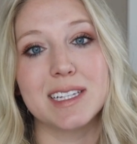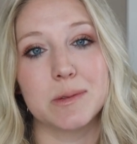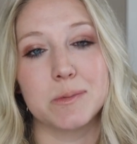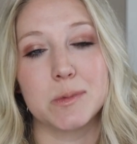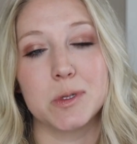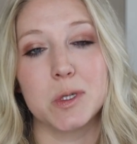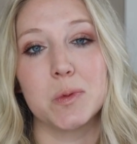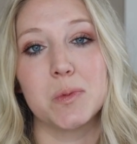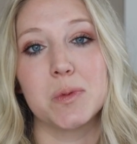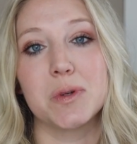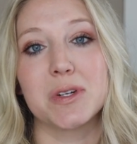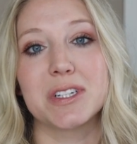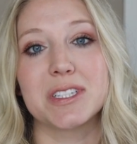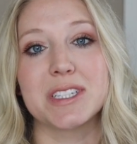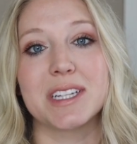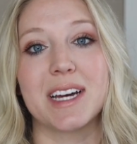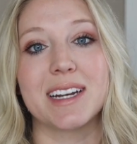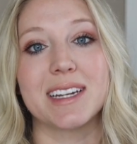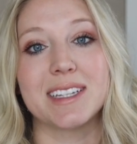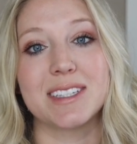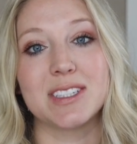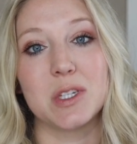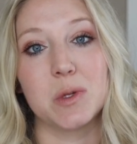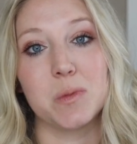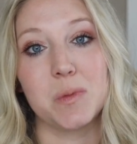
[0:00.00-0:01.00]
I'm super
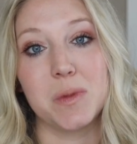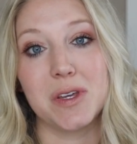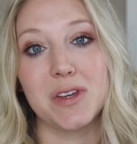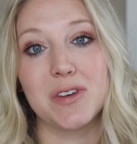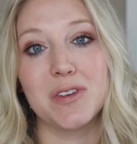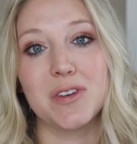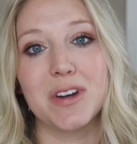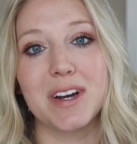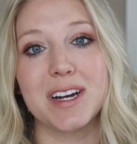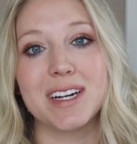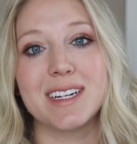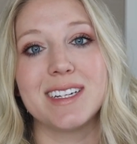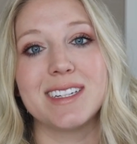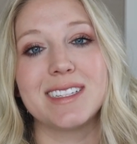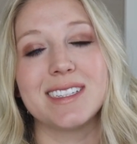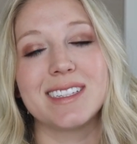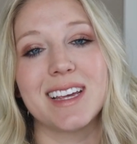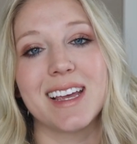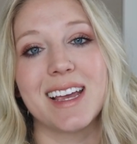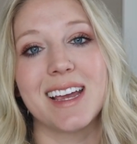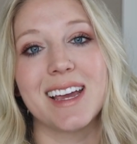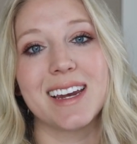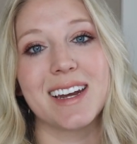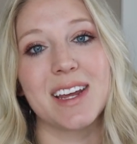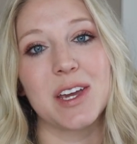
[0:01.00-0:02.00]
excited to meet you guys
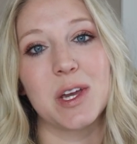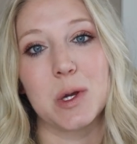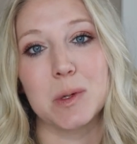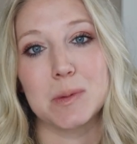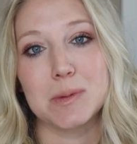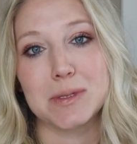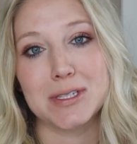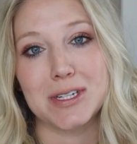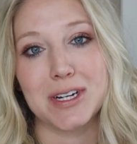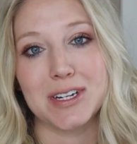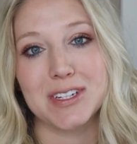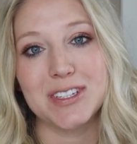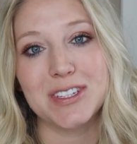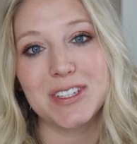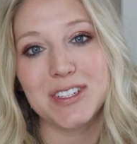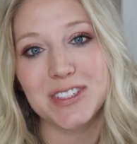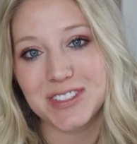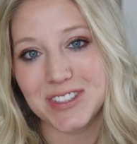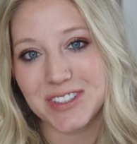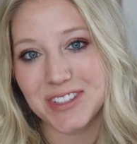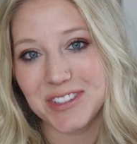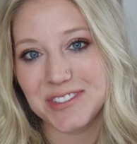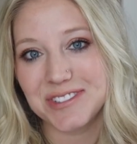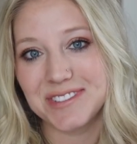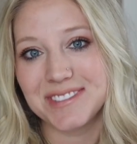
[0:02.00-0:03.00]
and I hope to talk to you
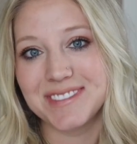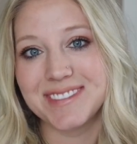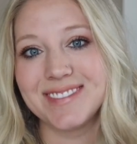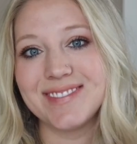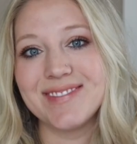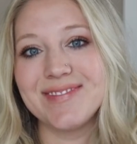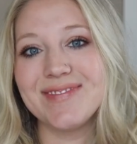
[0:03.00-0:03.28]
soon.